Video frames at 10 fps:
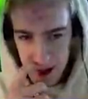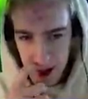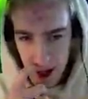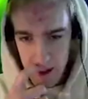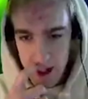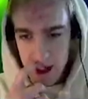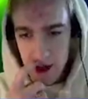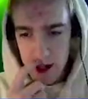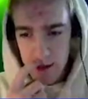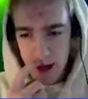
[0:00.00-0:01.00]
I mean, it's
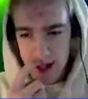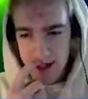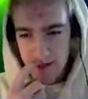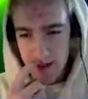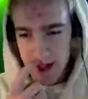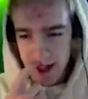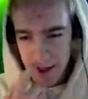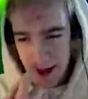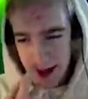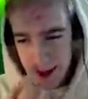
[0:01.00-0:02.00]
not as bad as it failing at
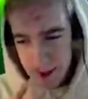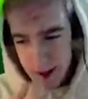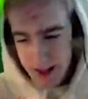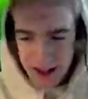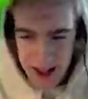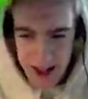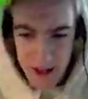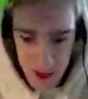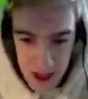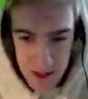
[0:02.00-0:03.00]
Mega because that's
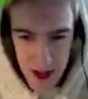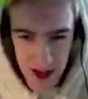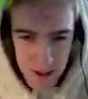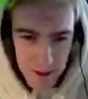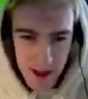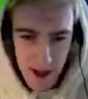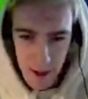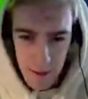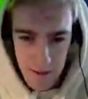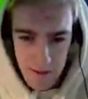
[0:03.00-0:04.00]
really bad, but
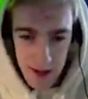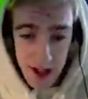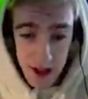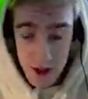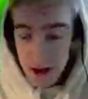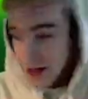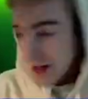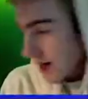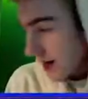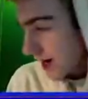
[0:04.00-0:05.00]
um, still, d
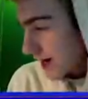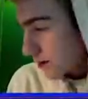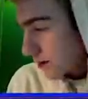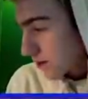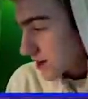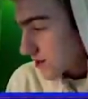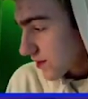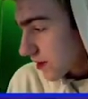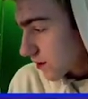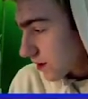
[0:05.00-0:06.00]
I hate it when pets
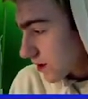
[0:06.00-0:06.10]
fail.